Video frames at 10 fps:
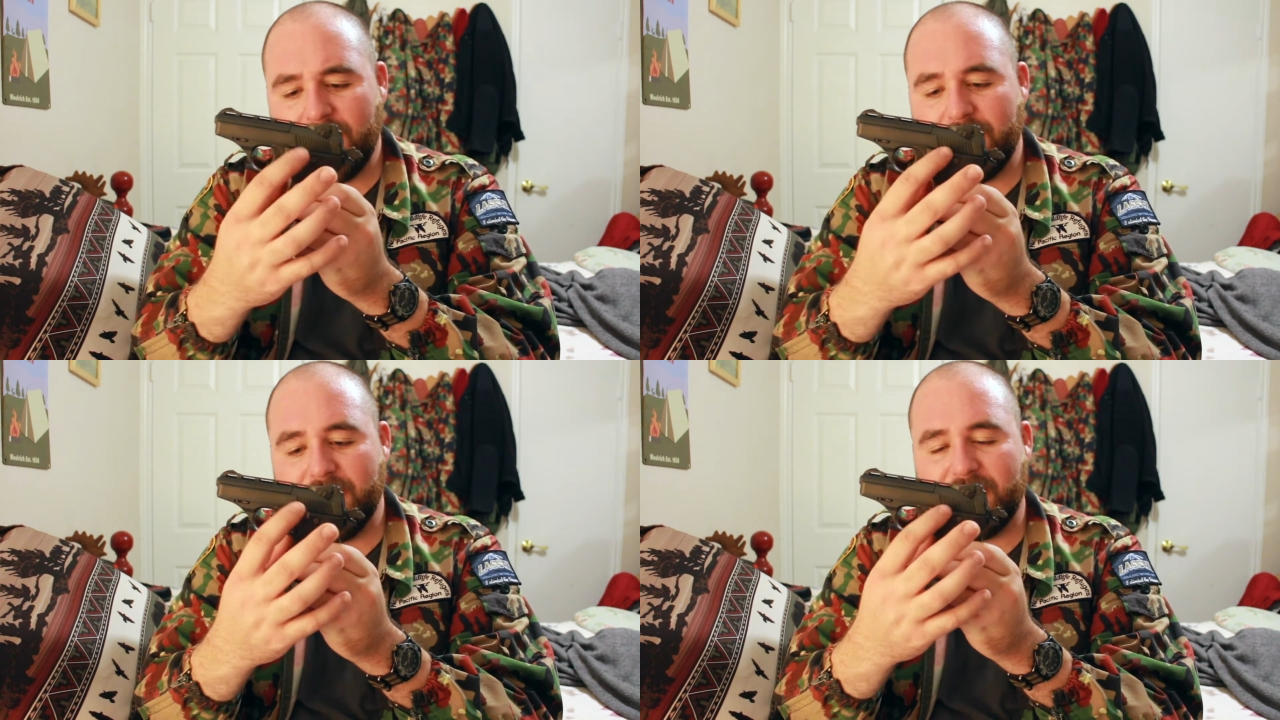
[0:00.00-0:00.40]

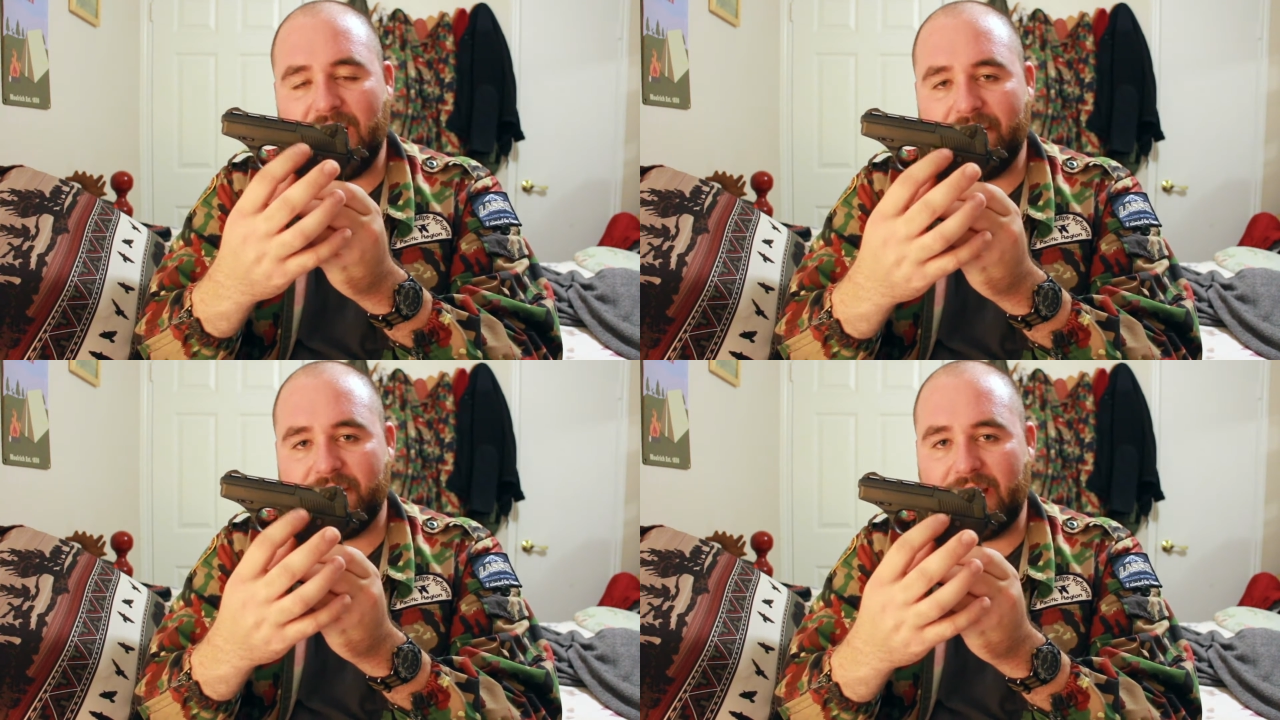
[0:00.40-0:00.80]
This
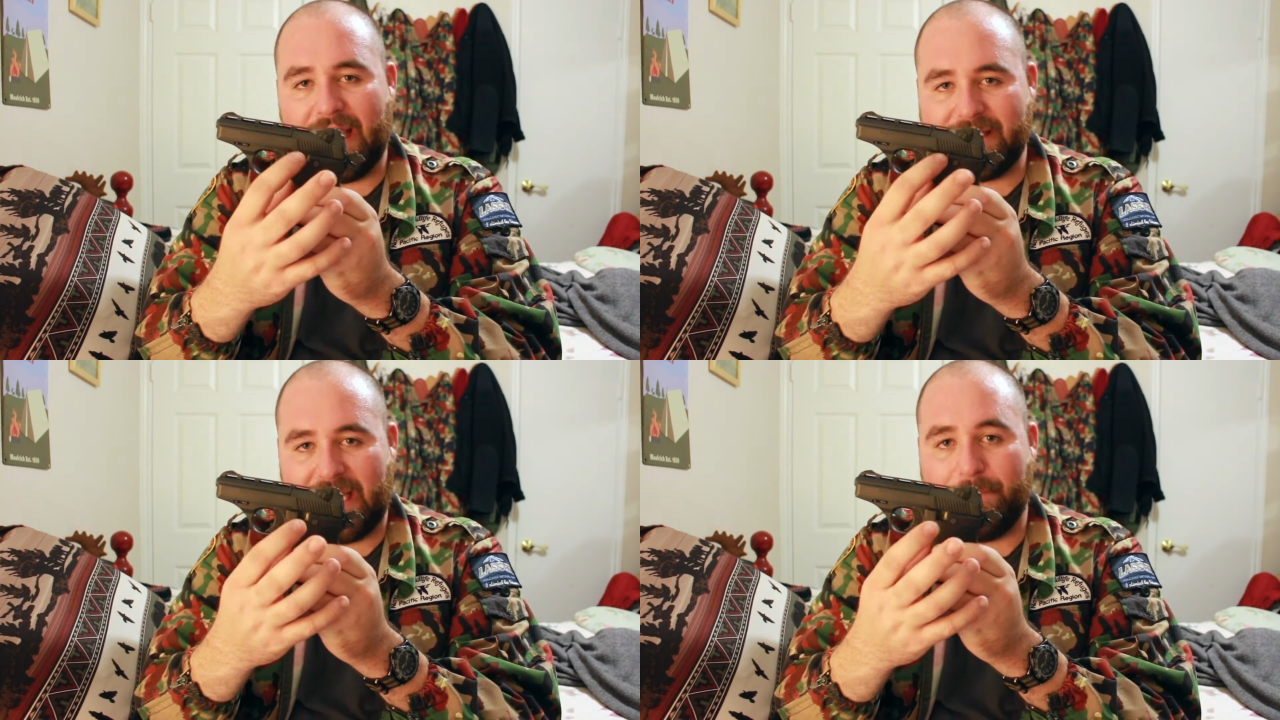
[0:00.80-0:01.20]
safety
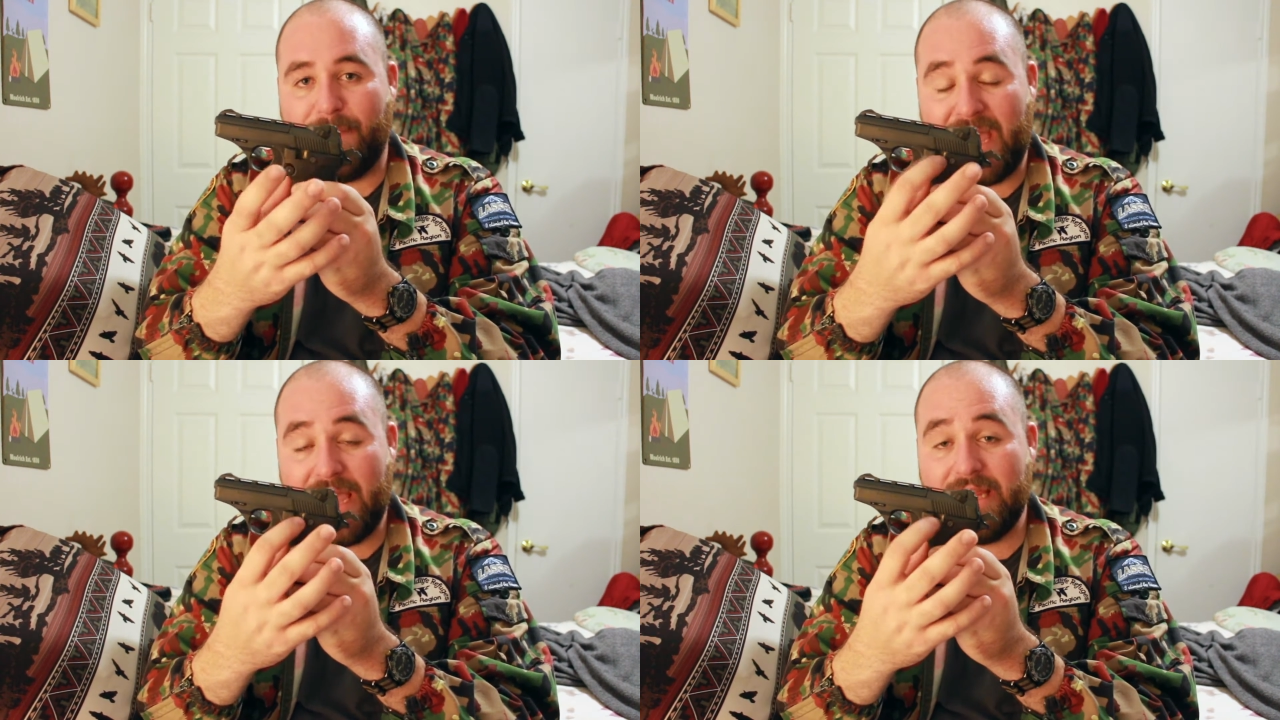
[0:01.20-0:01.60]
is a
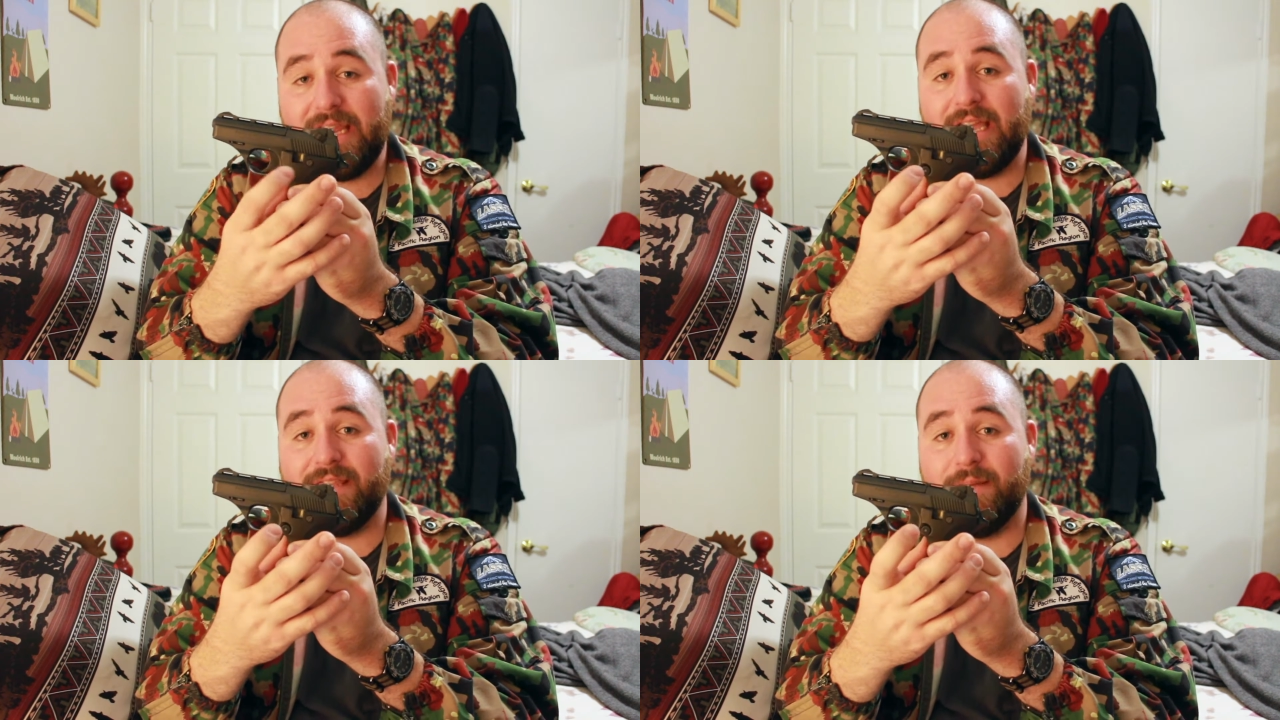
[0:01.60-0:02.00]
pain
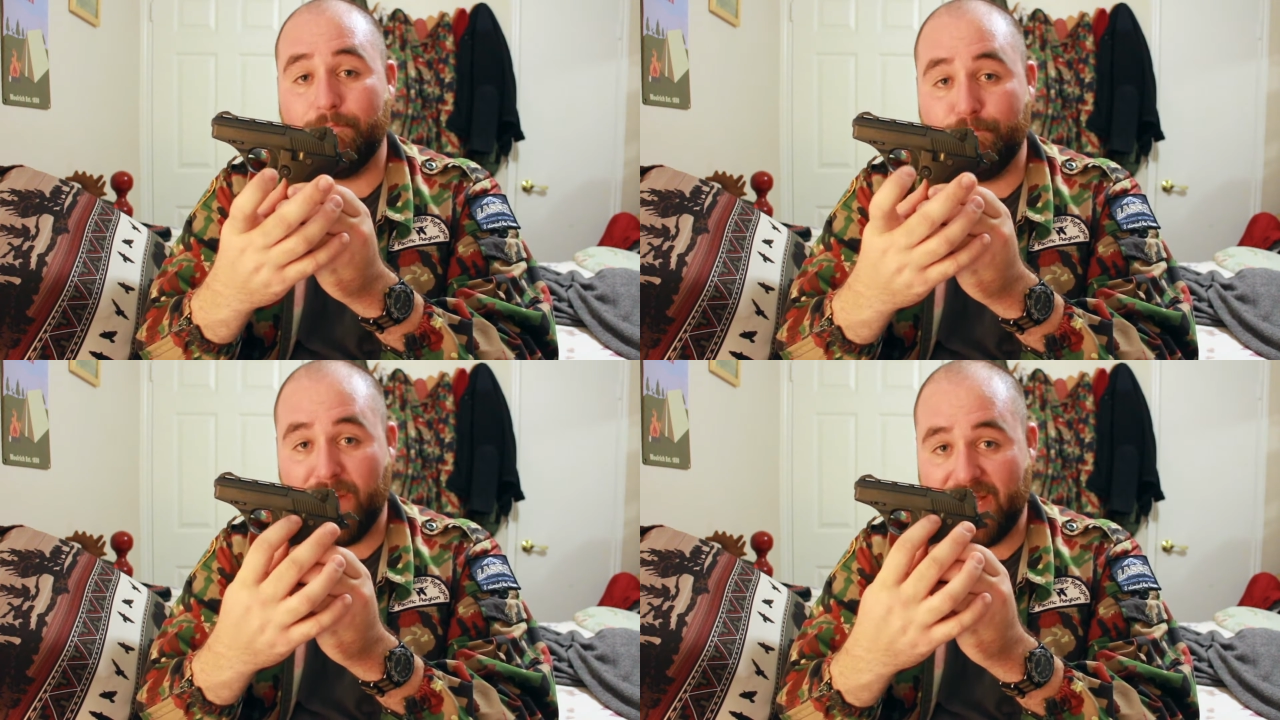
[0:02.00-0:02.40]
in the
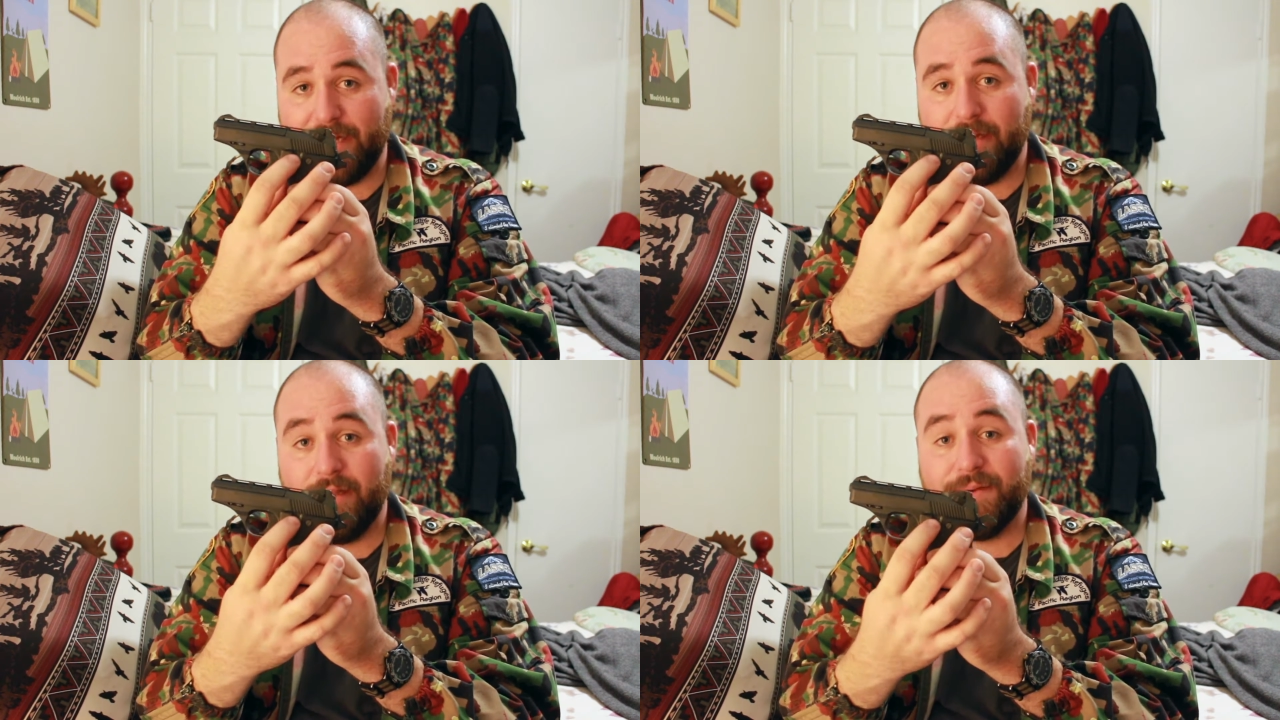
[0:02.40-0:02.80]
butt,
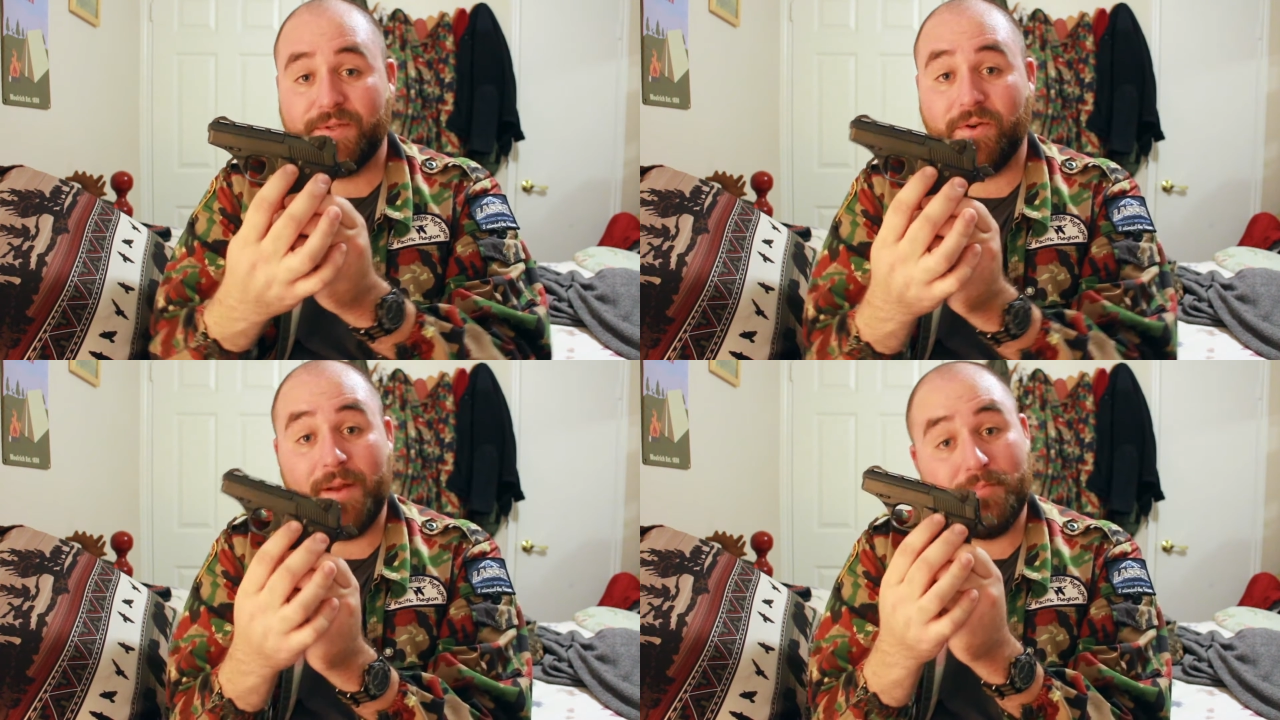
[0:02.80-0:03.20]

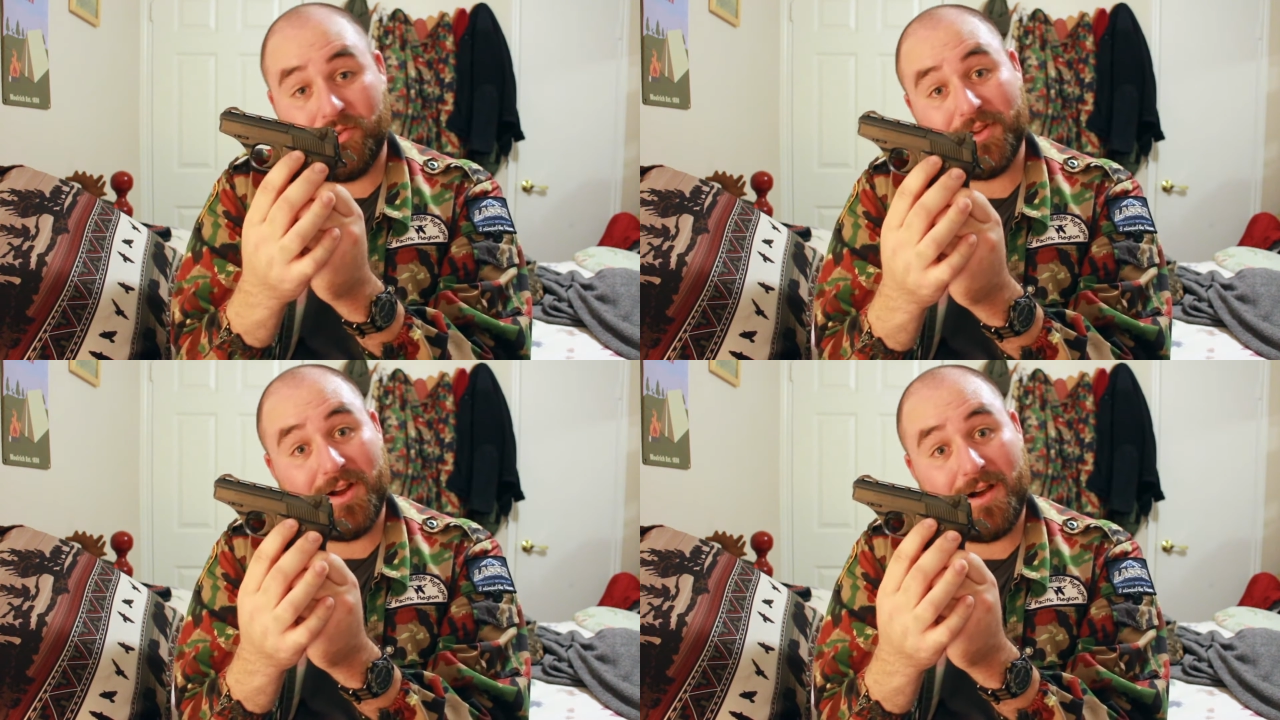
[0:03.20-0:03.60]
so I
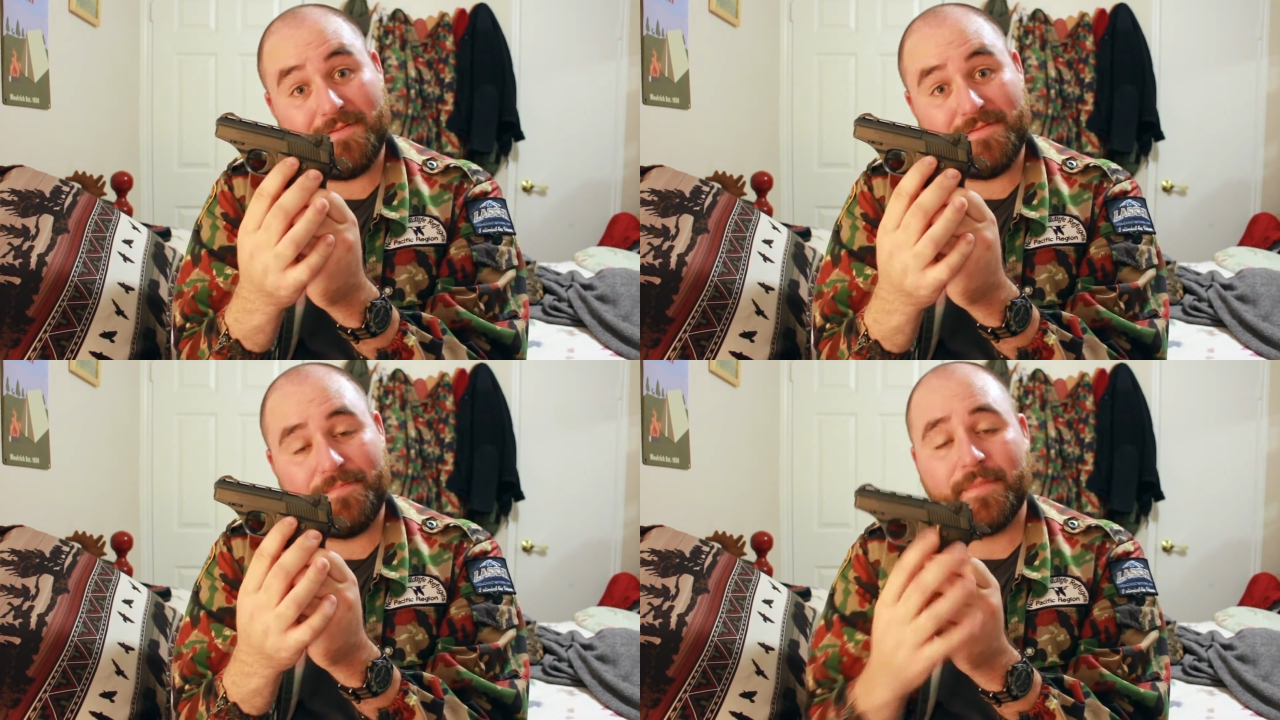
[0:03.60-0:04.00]
broke it off.